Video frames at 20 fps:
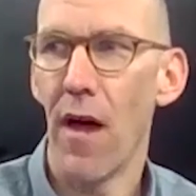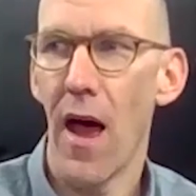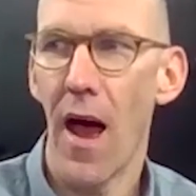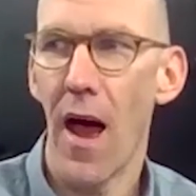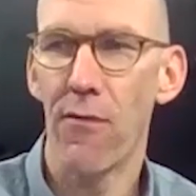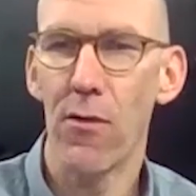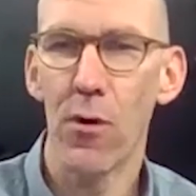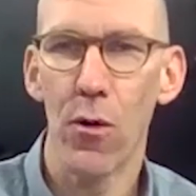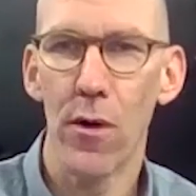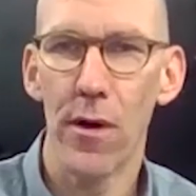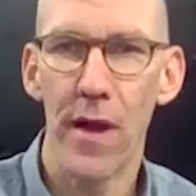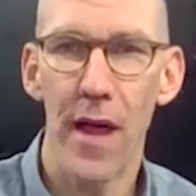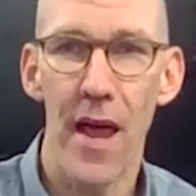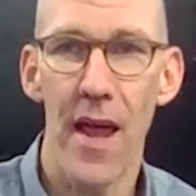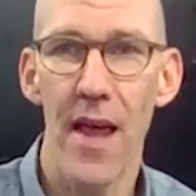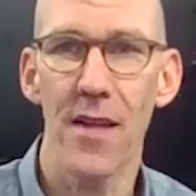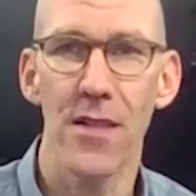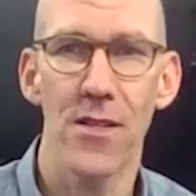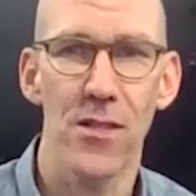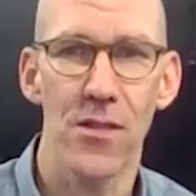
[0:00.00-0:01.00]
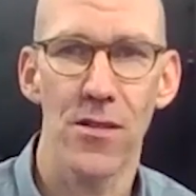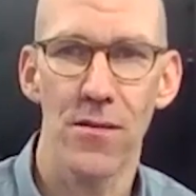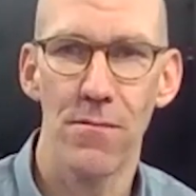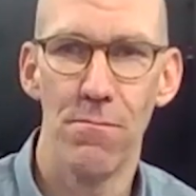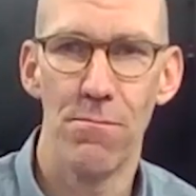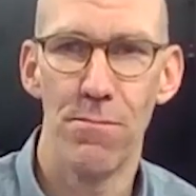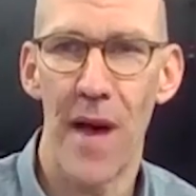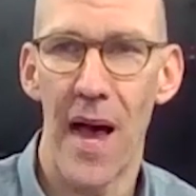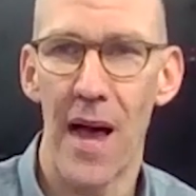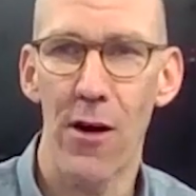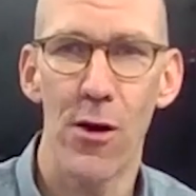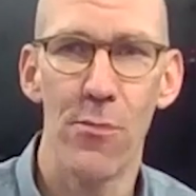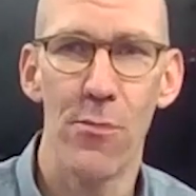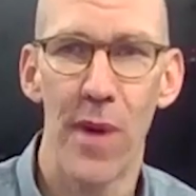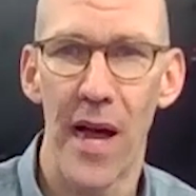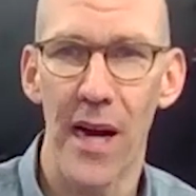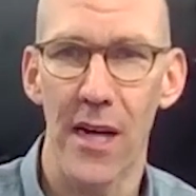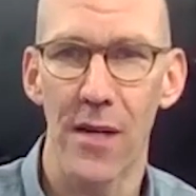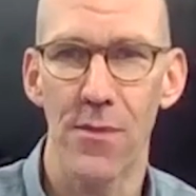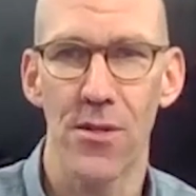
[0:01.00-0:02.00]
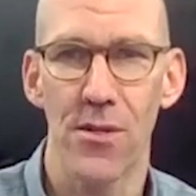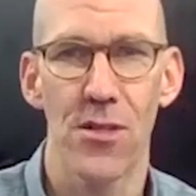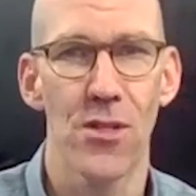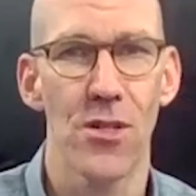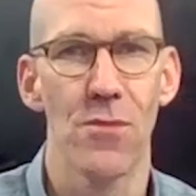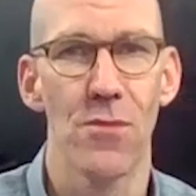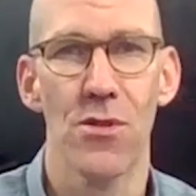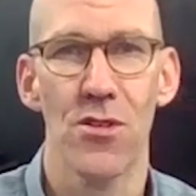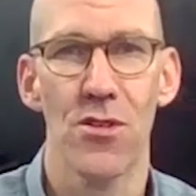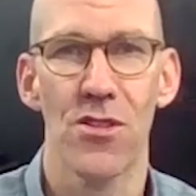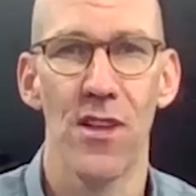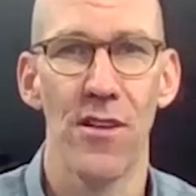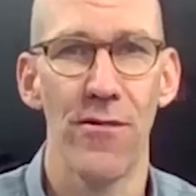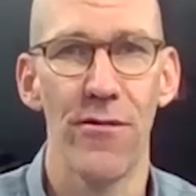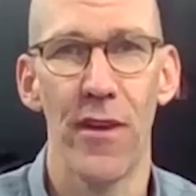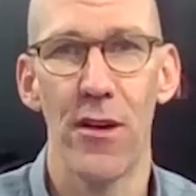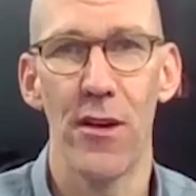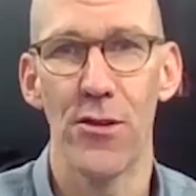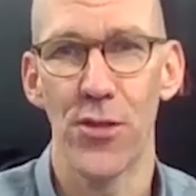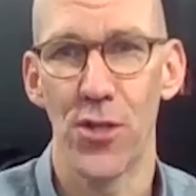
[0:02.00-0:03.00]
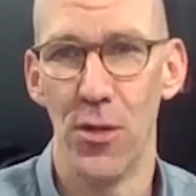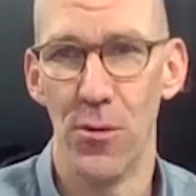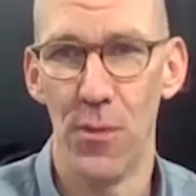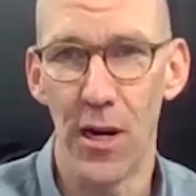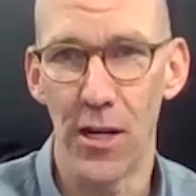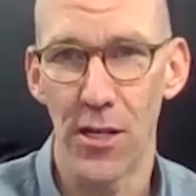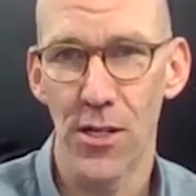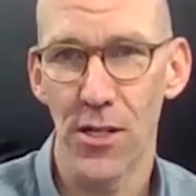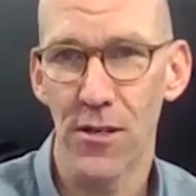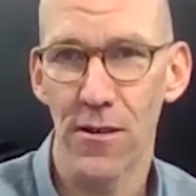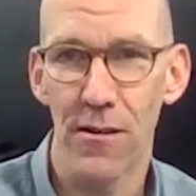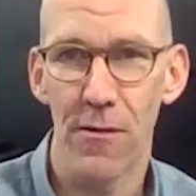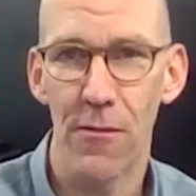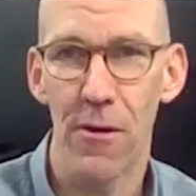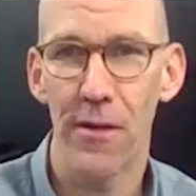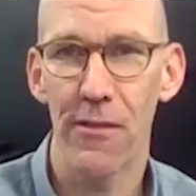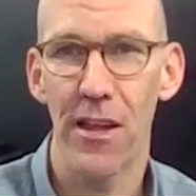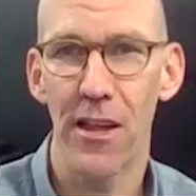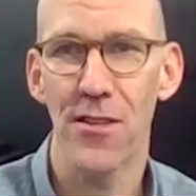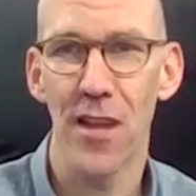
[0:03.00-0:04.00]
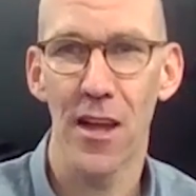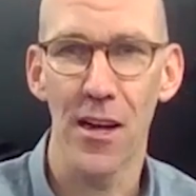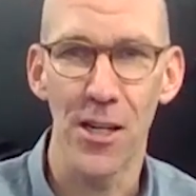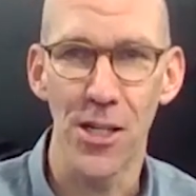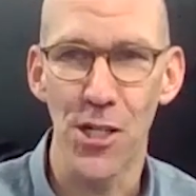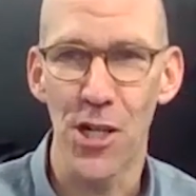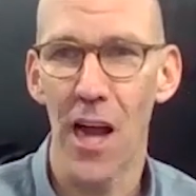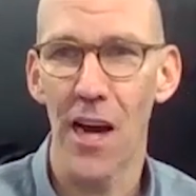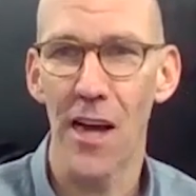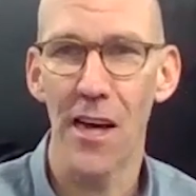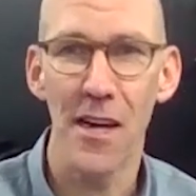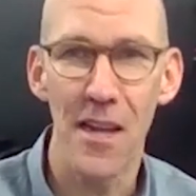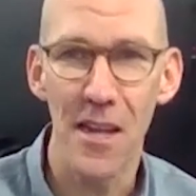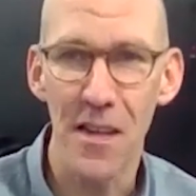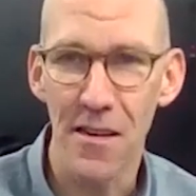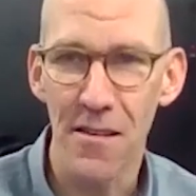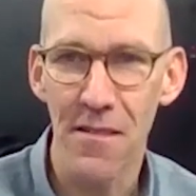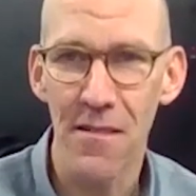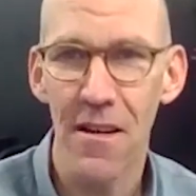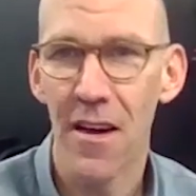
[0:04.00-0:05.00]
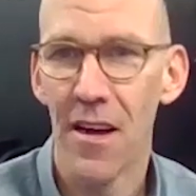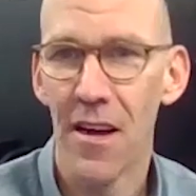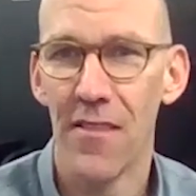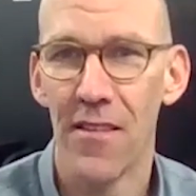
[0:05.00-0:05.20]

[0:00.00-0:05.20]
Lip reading: everyone hates battery backup systems because they fail so much, right? That's not a shot at Eaton.